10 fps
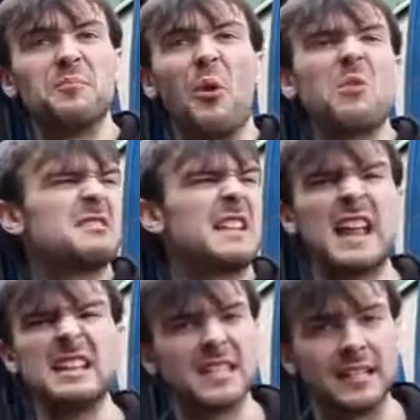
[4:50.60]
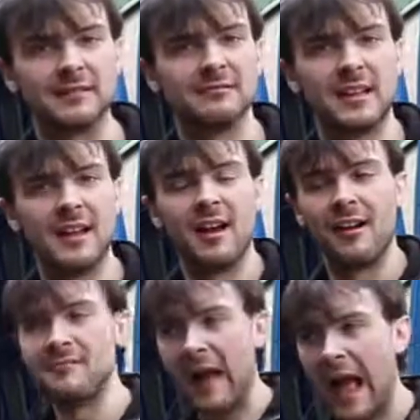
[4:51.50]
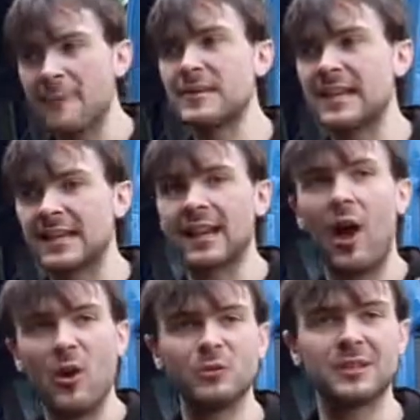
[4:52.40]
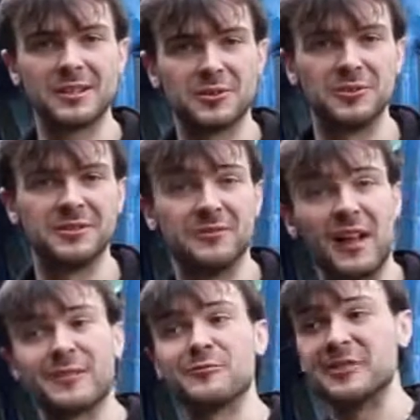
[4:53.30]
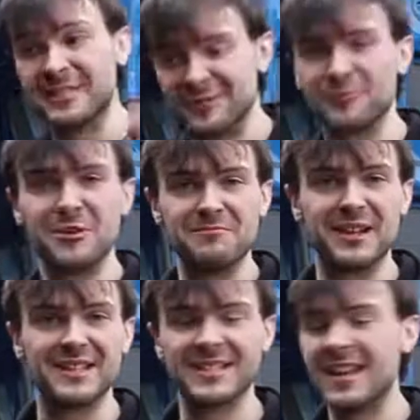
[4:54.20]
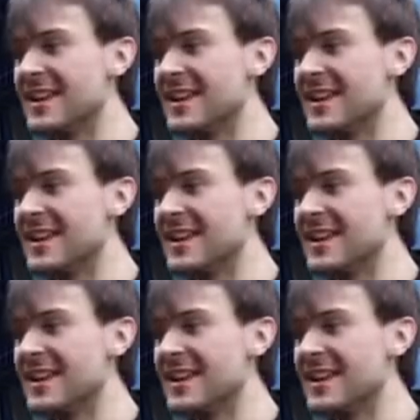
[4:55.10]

more than anything, I'm happy that the hole that I cut in the van was in the right place.